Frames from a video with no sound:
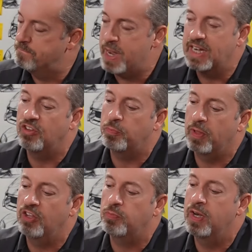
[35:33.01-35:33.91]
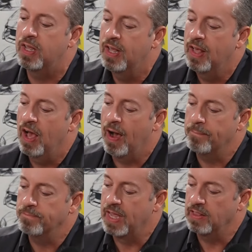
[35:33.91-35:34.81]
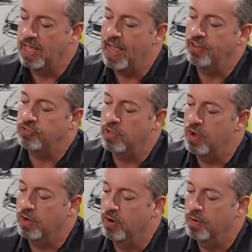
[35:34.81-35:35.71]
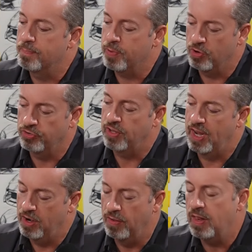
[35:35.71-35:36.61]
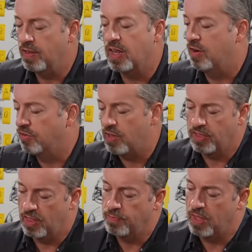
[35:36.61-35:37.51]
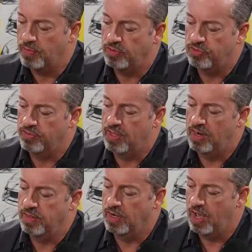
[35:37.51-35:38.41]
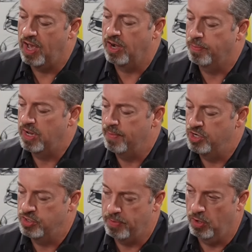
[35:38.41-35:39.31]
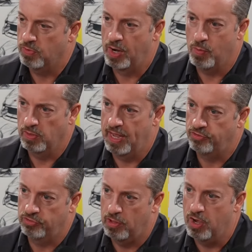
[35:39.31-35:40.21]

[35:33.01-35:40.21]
Big displacement. Yeah. They last longer per se. Now, again, there's nothing that says that a high RPM engine built right won't last as long.